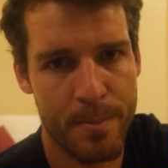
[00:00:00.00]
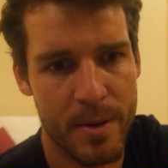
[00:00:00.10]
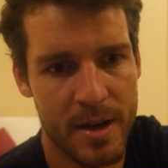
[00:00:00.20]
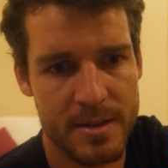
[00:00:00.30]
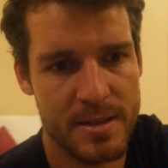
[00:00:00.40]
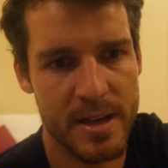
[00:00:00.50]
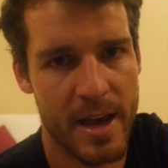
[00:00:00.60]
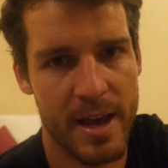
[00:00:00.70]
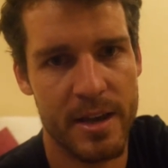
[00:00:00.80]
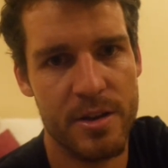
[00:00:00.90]
But
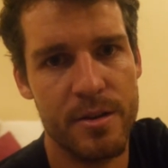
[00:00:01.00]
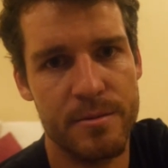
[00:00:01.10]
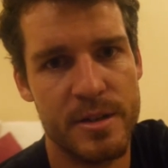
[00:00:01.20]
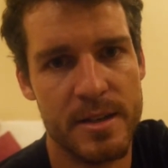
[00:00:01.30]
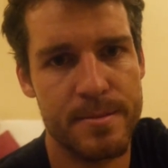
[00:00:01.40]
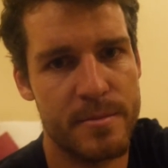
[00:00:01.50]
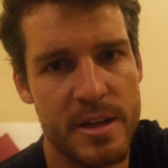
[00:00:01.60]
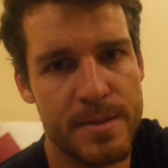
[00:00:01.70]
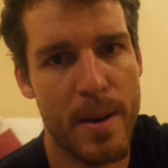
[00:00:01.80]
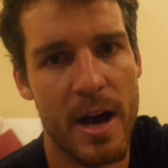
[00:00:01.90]
yeah, you
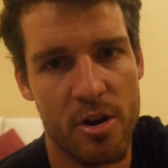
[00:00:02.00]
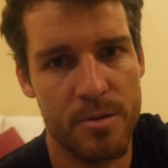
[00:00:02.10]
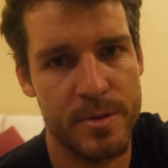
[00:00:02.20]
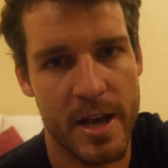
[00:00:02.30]
just barter them